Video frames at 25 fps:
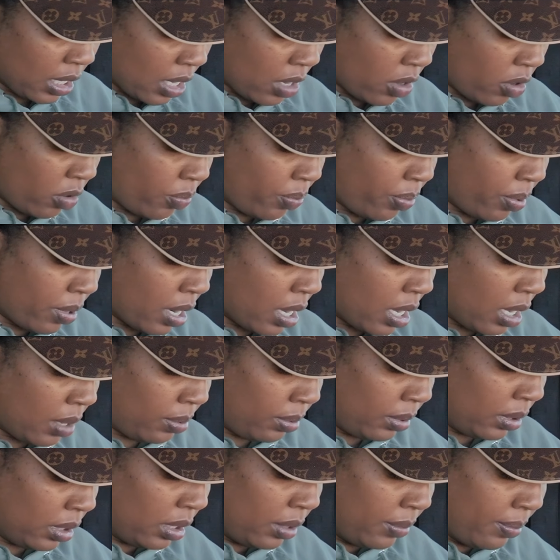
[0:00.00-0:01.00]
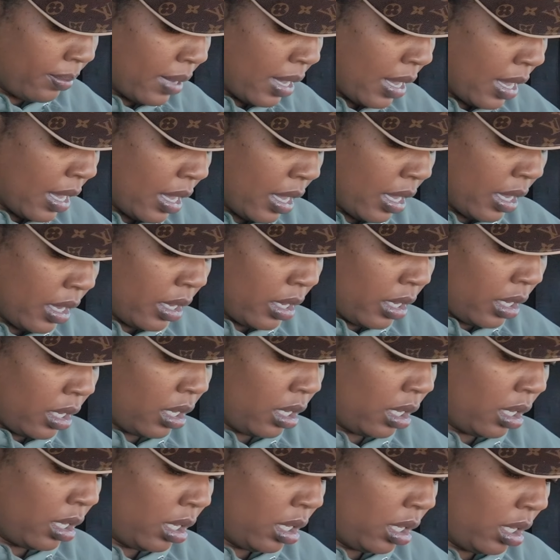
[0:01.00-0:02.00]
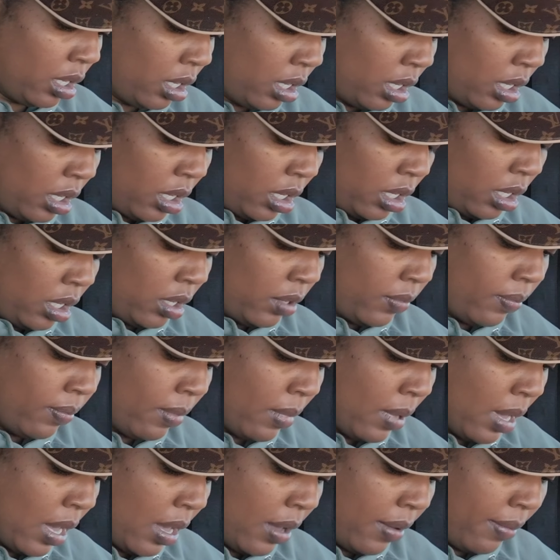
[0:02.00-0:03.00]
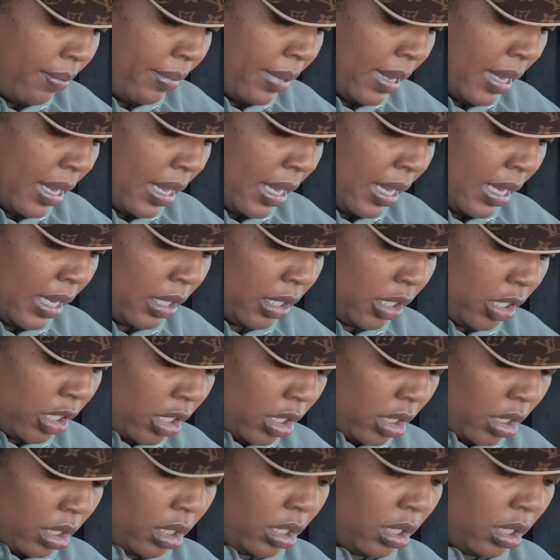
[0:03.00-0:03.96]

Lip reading: out probably my mom badge.